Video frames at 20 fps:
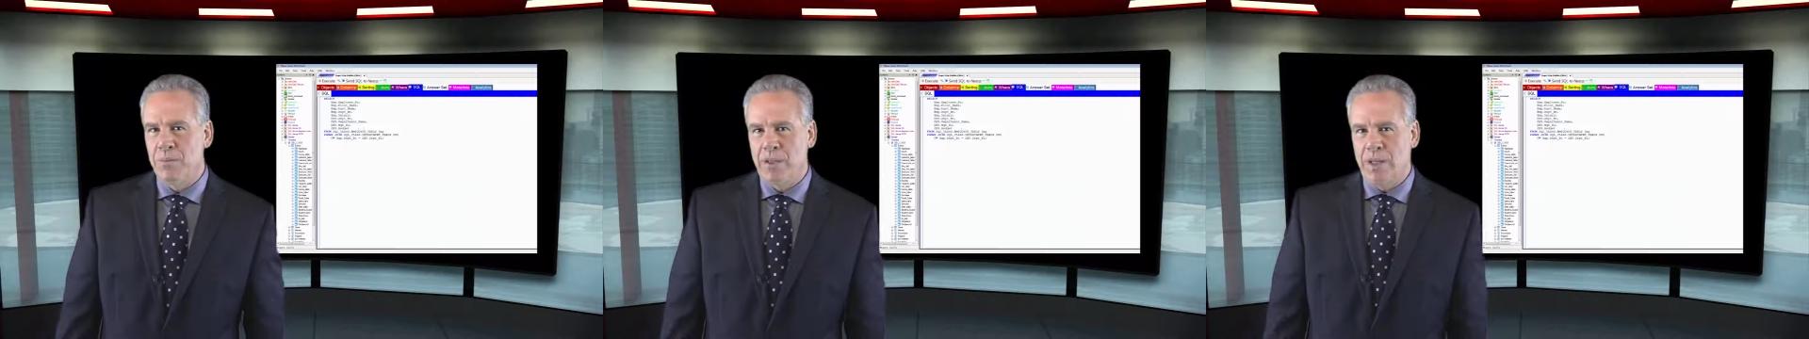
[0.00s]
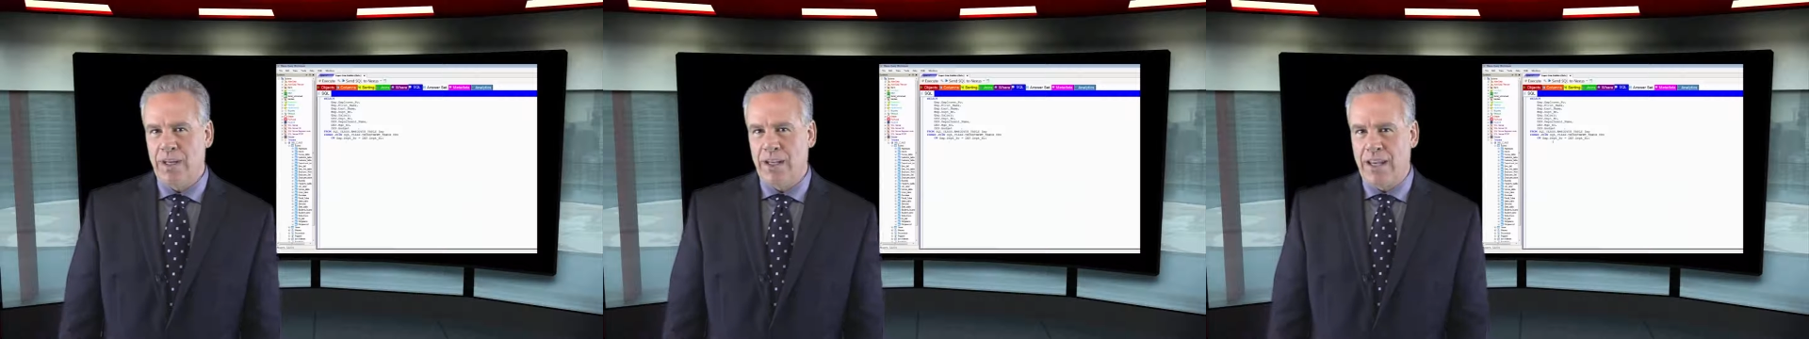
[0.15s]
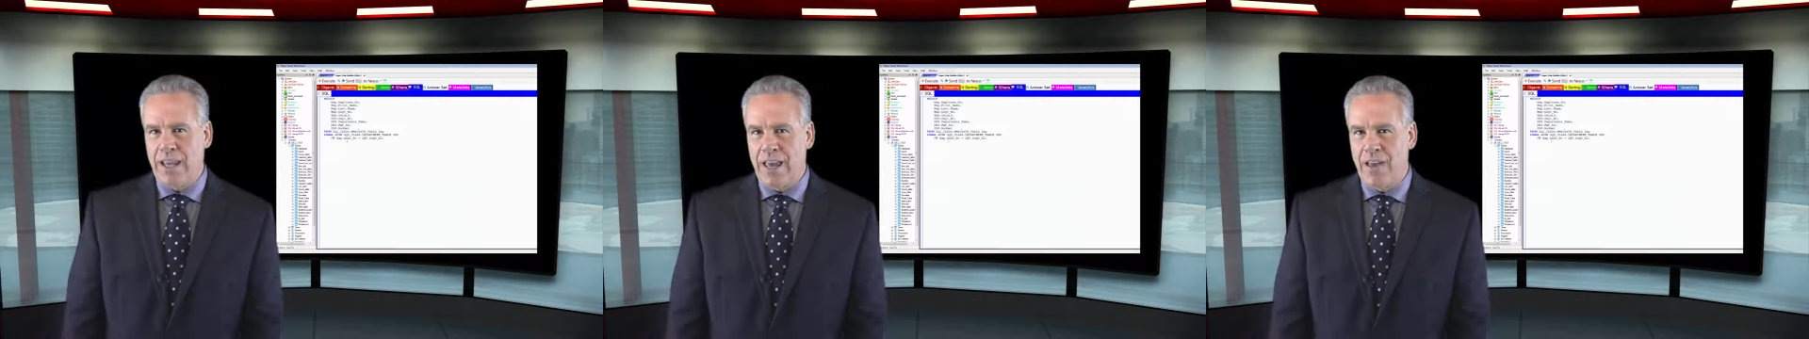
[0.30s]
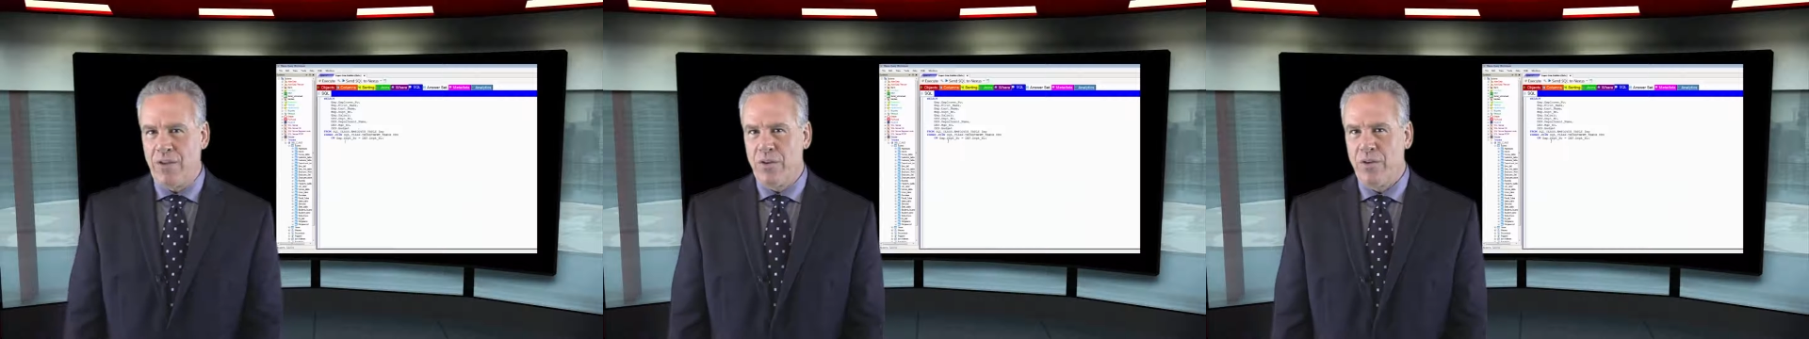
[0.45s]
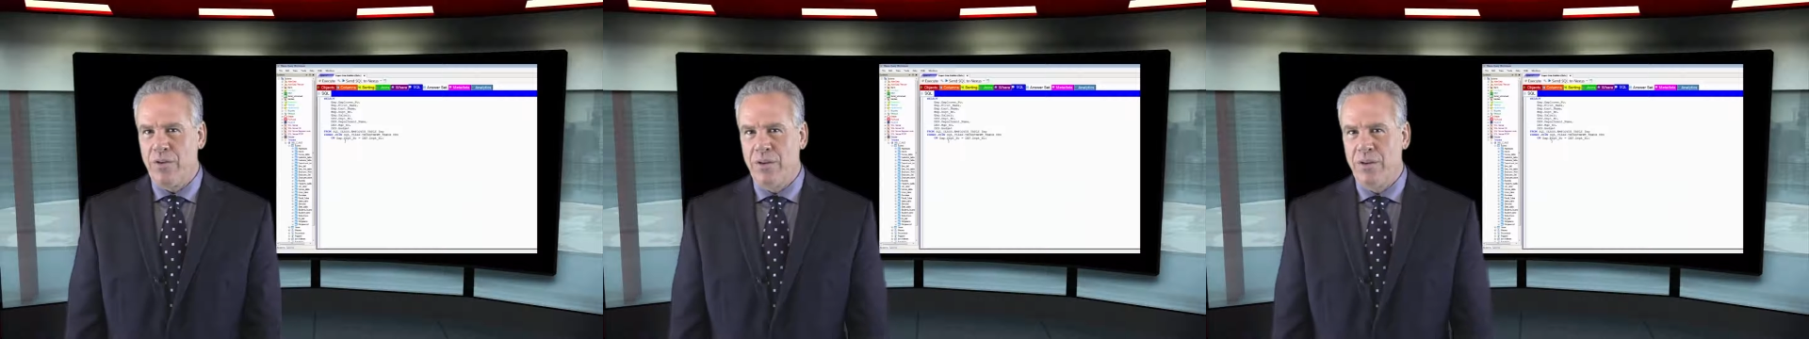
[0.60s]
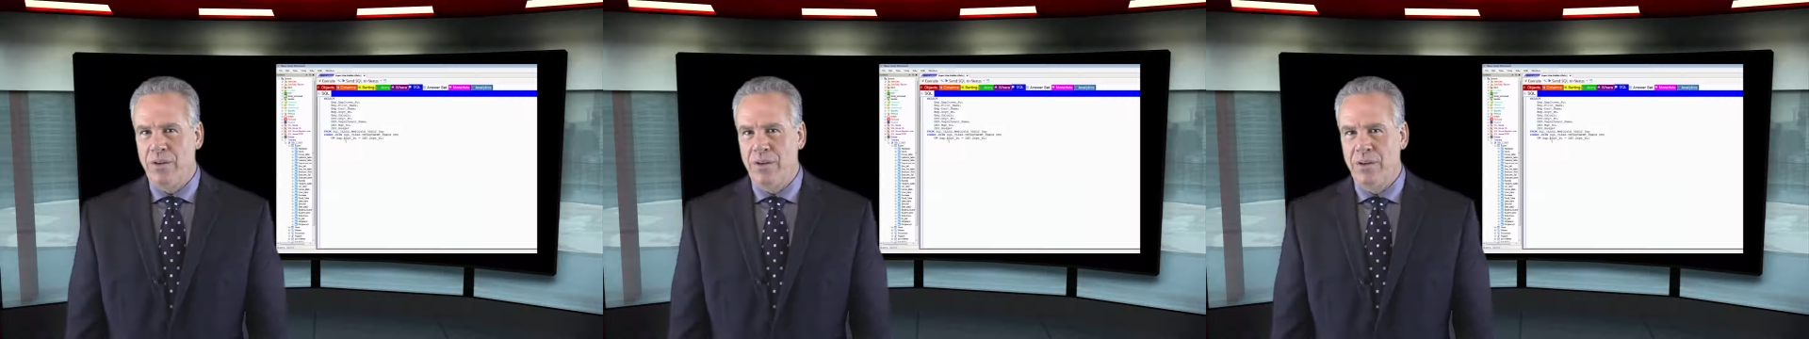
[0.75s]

together